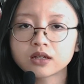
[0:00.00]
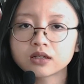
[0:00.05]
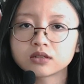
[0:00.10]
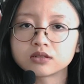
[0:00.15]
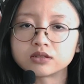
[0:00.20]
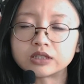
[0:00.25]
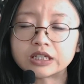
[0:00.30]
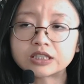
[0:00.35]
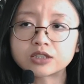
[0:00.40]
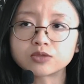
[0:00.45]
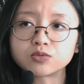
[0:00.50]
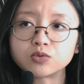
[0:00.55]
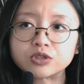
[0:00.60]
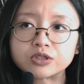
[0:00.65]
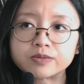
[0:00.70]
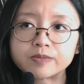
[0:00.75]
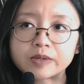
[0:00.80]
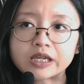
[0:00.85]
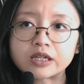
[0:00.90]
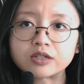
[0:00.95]
This
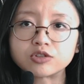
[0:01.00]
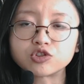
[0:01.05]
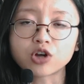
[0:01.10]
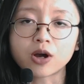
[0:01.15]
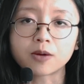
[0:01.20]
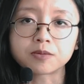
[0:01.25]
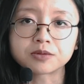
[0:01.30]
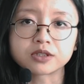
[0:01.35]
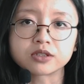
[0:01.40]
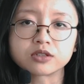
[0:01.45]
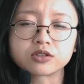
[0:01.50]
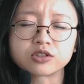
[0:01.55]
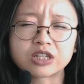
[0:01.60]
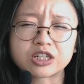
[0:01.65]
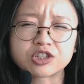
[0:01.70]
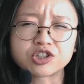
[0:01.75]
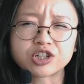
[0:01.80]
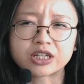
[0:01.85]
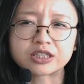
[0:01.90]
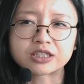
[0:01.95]
would be jobs
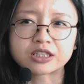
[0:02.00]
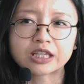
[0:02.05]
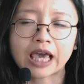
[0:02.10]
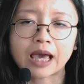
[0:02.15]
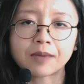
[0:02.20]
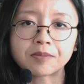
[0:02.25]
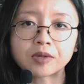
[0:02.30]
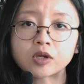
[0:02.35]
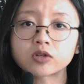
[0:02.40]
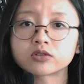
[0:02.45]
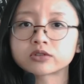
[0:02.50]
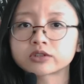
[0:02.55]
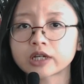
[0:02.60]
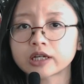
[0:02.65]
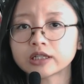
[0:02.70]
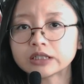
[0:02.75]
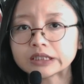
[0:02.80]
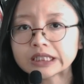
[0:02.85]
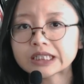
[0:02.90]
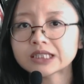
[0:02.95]
such as chemical
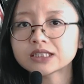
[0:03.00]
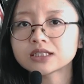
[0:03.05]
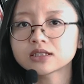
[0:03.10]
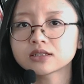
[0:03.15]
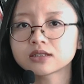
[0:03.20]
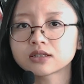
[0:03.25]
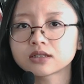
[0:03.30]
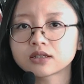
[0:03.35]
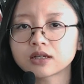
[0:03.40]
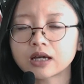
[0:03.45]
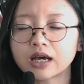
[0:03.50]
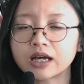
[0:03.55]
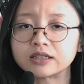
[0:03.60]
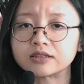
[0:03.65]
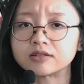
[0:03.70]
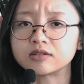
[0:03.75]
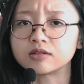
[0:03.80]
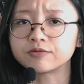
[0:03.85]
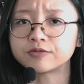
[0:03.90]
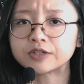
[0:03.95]
scientists
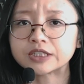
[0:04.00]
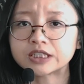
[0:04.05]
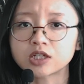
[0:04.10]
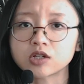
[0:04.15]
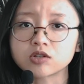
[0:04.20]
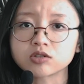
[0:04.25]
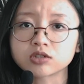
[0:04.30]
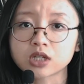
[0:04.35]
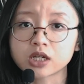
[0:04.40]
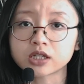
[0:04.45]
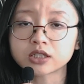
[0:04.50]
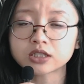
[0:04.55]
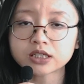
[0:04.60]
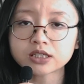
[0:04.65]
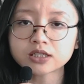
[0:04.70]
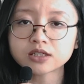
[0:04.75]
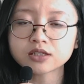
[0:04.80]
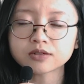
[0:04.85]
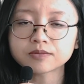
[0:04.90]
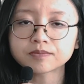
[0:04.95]
and physical
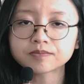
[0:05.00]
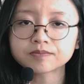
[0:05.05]
scientist.